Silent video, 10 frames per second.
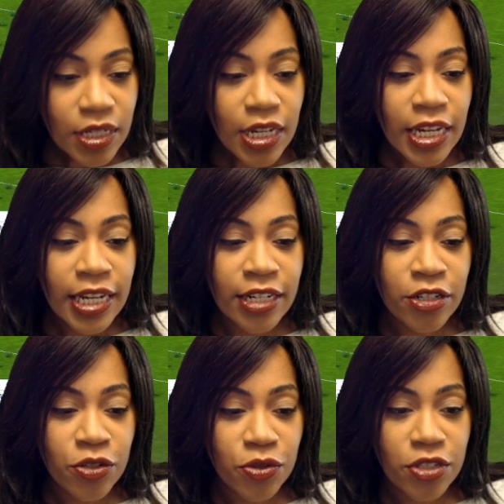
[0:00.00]
in
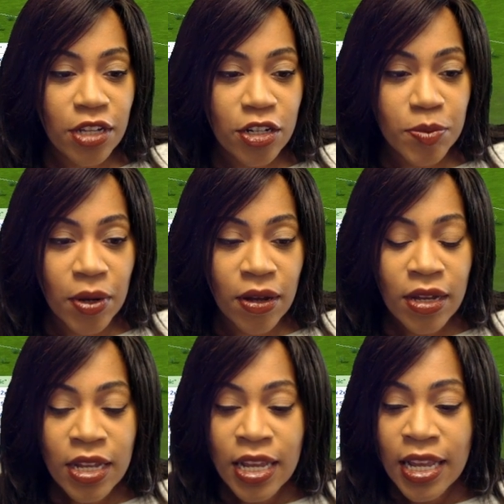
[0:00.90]
your search bar.
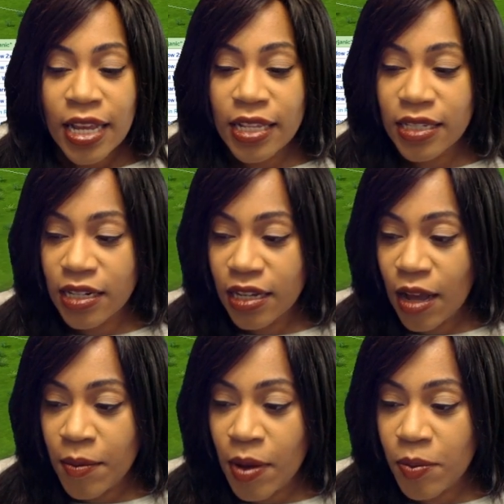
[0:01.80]
It's going to
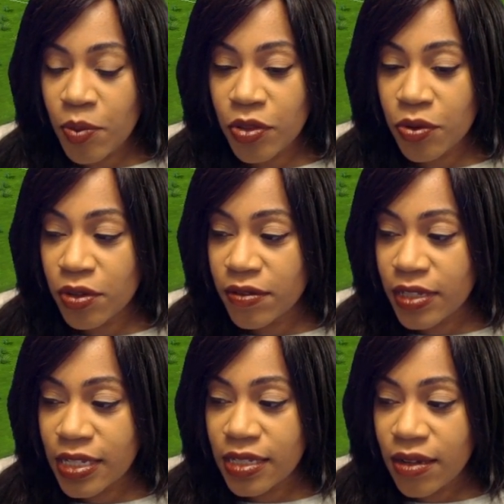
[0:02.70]
come up with all of
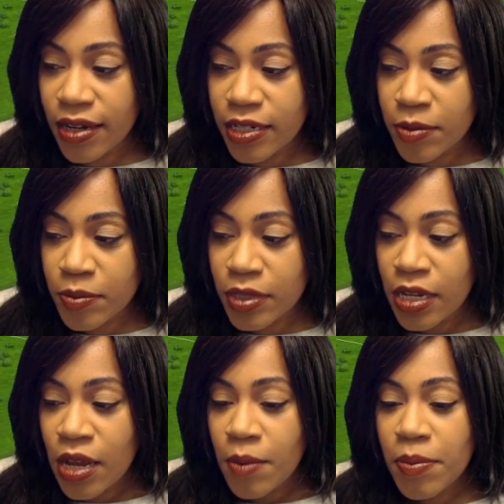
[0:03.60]
these items,
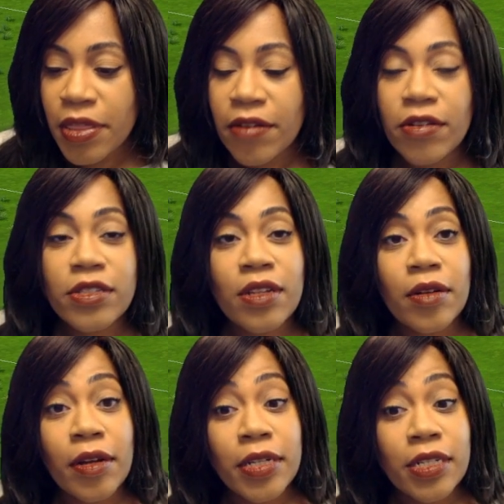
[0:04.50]
but there are some
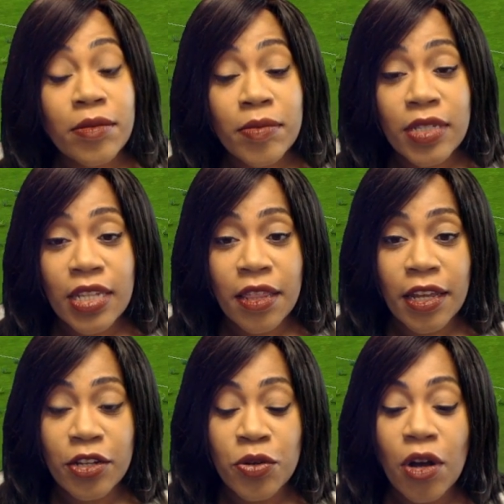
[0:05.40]
items
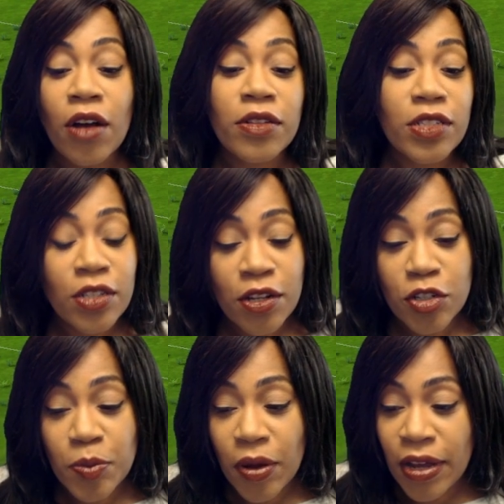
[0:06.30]
that you can't
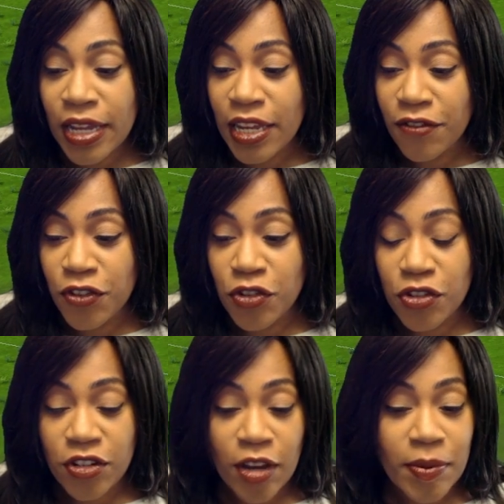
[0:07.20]
search by if you
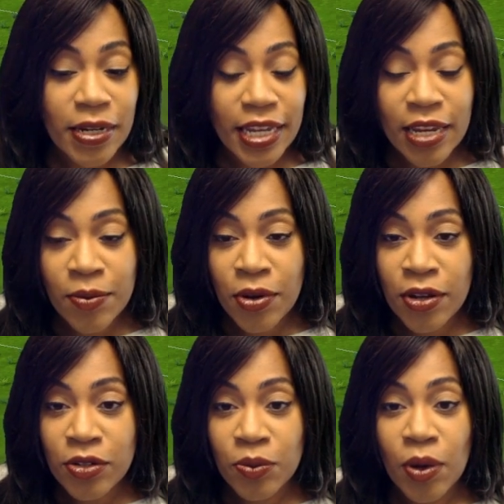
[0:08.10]
just type in a
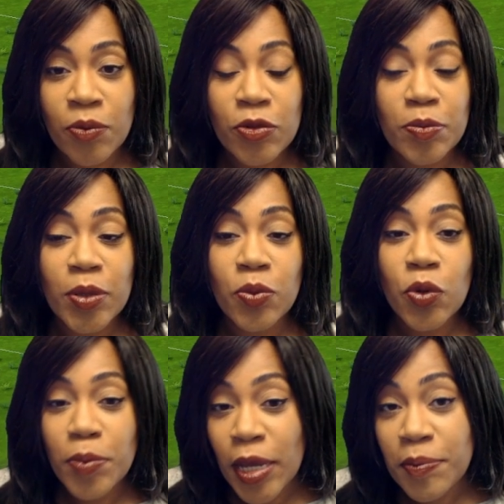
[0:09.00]
keyword. One would be
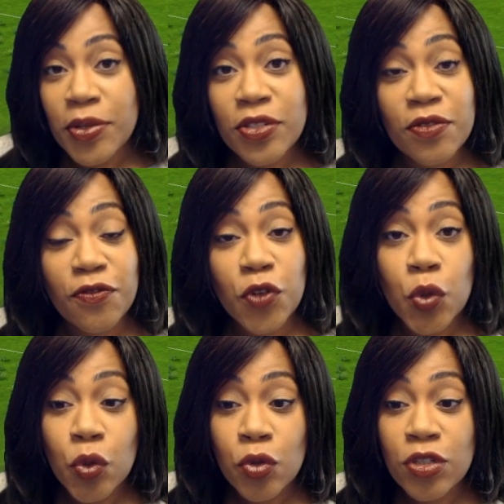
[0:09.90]
wallpapers,
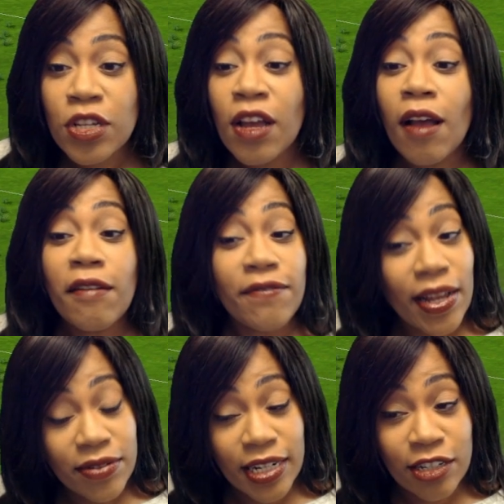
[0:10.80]
floors,
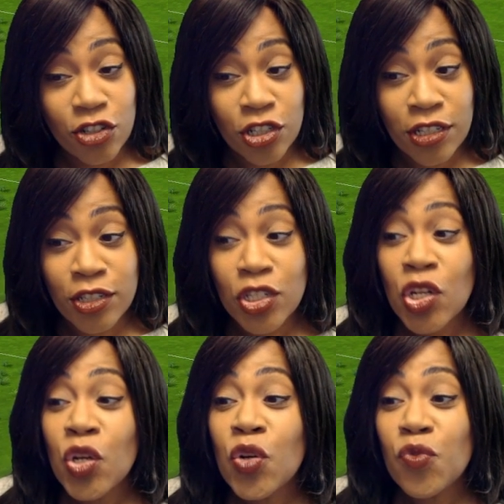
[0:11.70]
foundations,
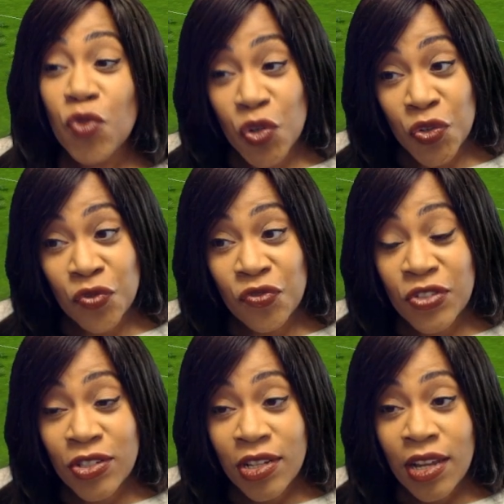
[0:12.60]
roofs,